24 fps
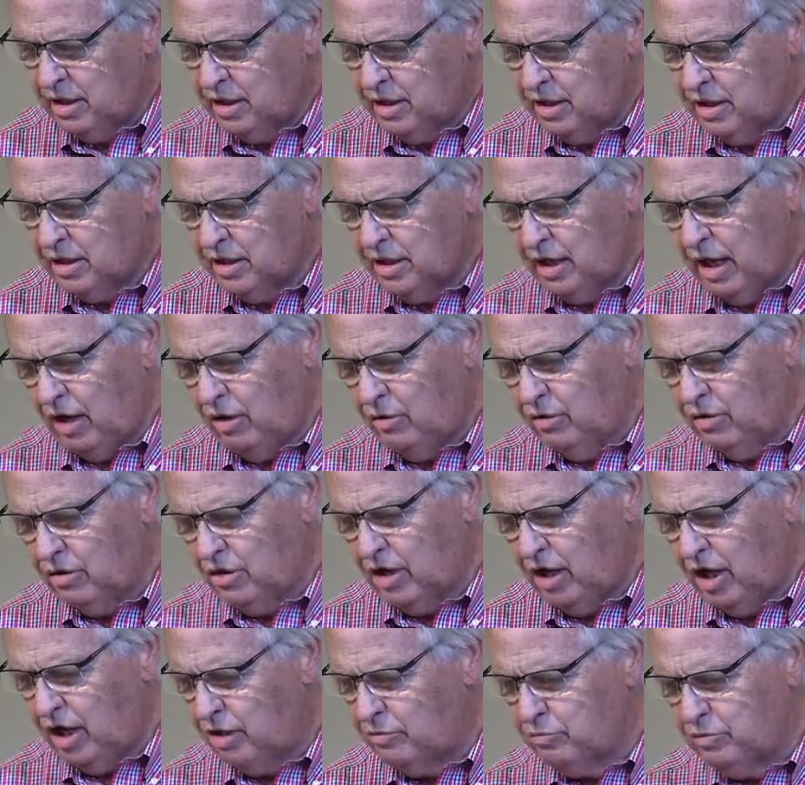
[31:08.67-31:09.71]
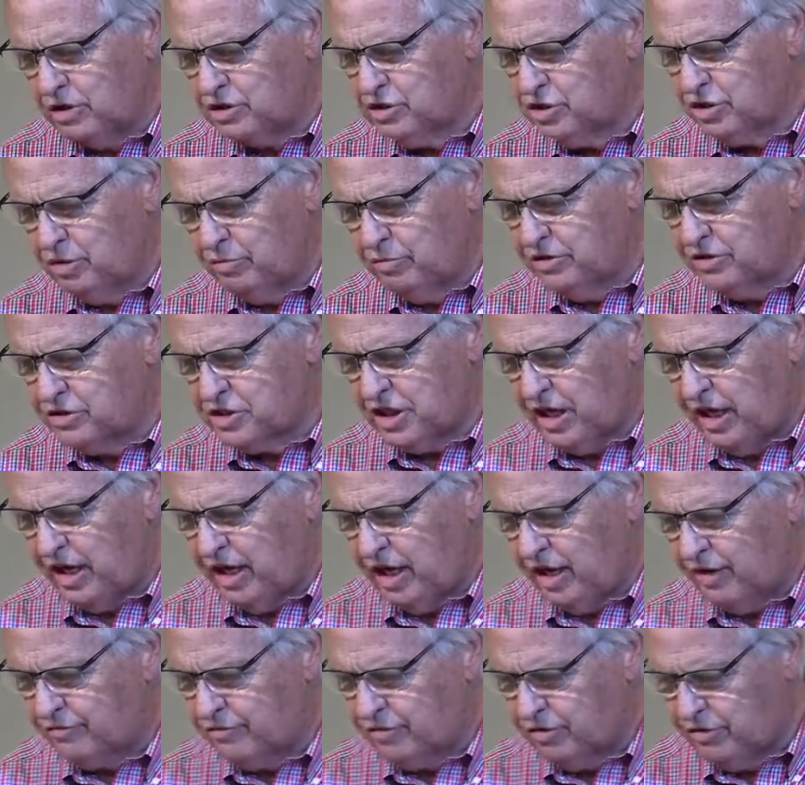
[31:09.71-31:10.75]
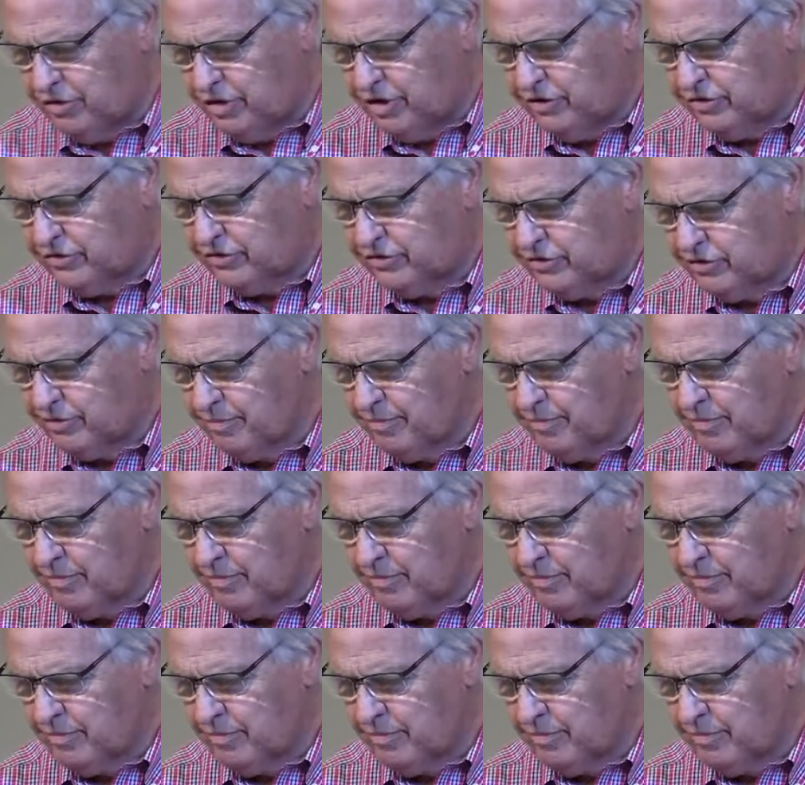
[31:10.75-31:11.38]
And now, O God, what shall we say after this?